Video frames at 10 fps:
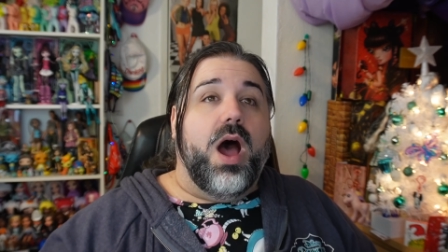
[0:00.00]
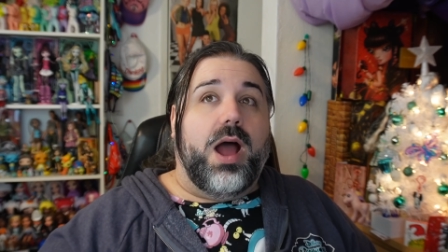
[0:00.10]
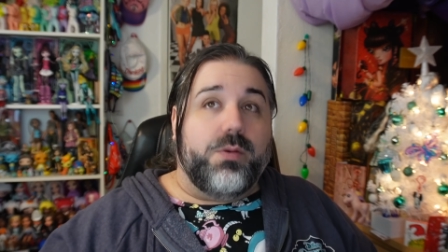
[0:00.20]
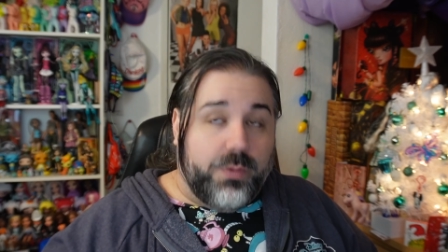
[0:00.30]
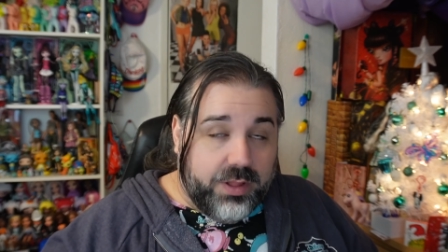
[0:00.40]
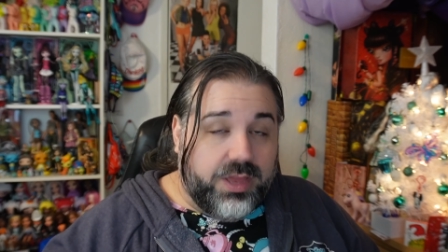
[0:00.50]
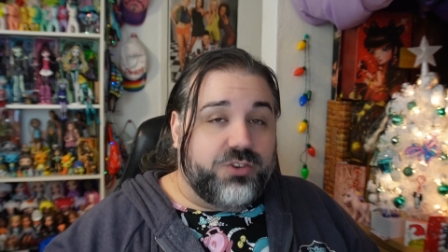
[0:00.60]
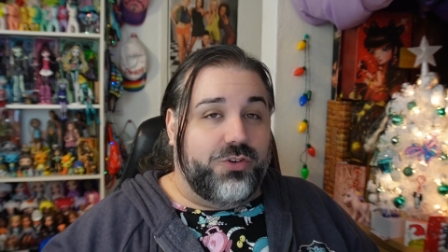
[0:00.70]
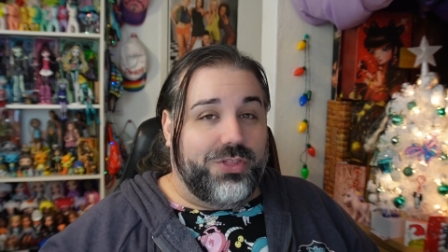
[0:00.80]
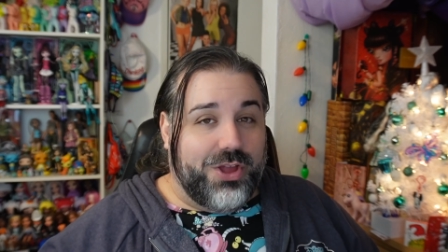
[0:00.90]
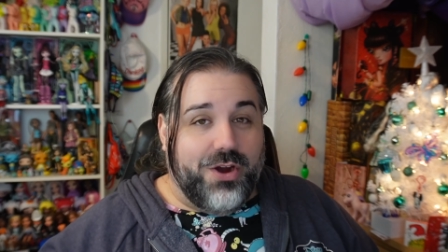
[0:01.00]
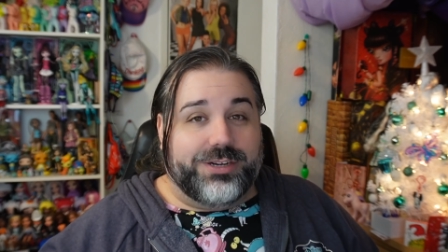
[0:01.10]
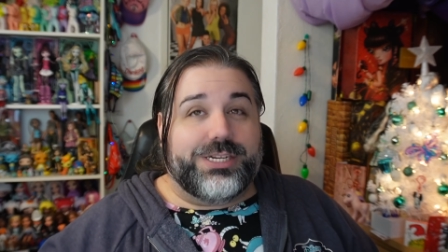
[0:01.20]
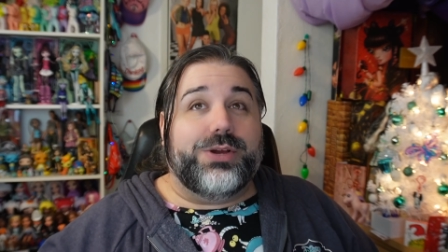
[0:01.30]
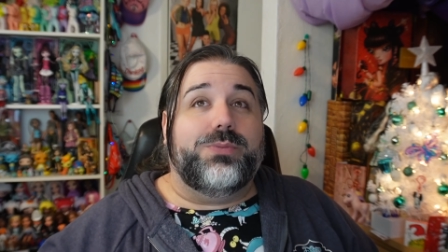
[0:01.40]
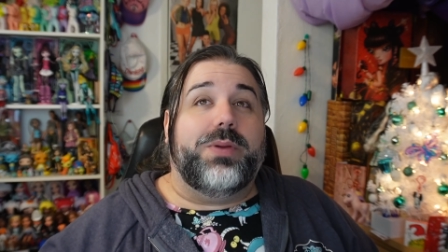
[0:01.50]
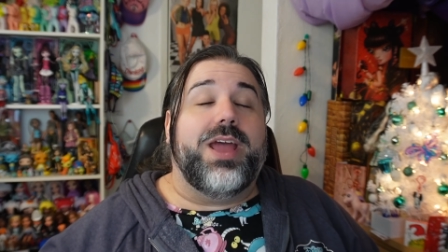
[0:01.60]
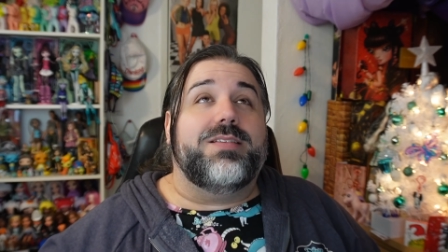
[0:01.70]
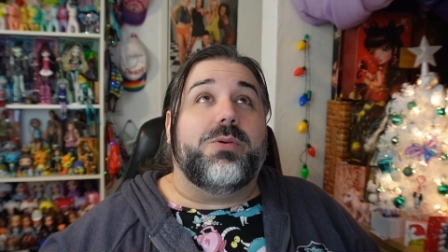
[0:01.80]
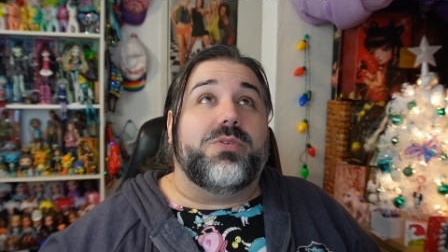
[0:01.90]
I really enjoyed the cartoon
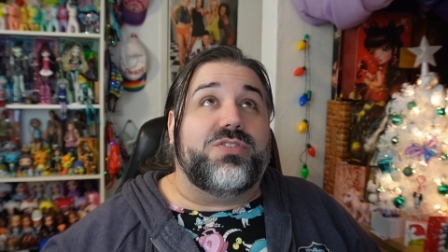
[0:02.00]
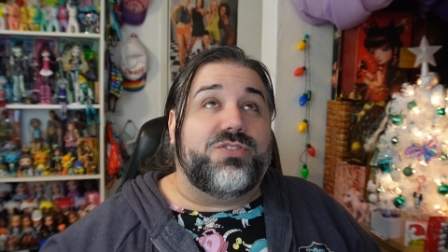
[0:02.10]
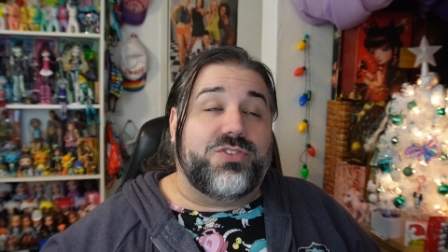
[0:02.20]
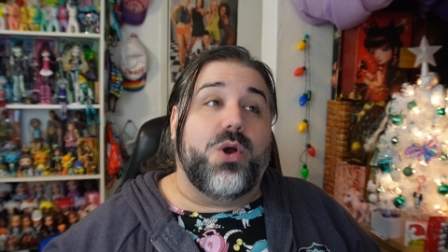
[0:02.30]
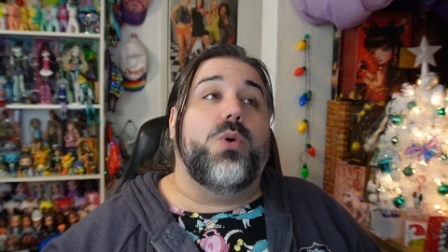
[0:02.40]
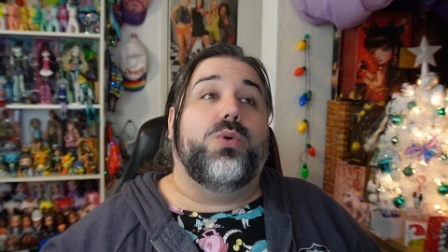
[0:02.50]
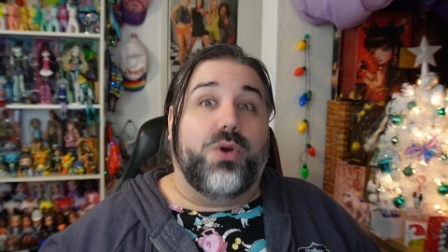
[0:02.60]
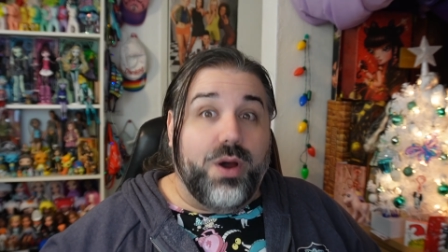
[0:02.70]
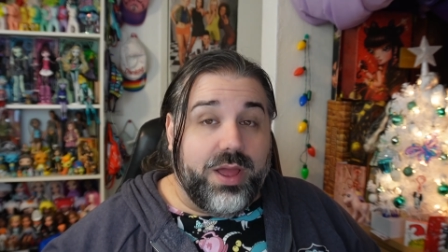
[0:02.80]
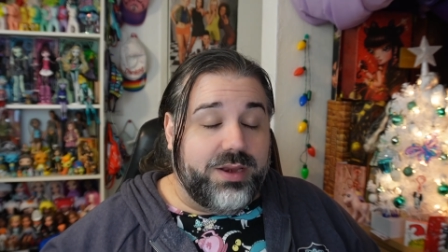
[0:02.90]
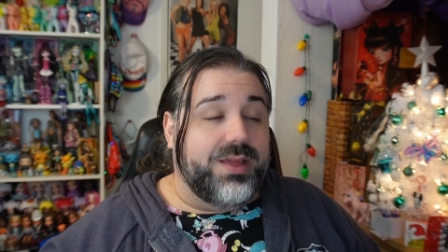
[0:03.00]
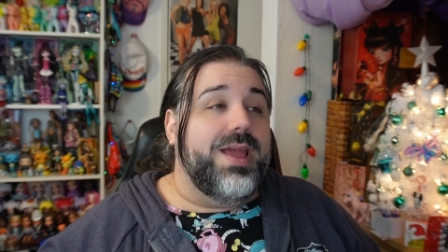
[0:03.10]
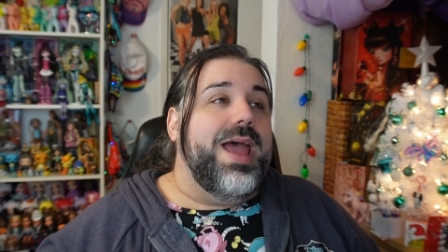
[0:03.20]
because it was so good.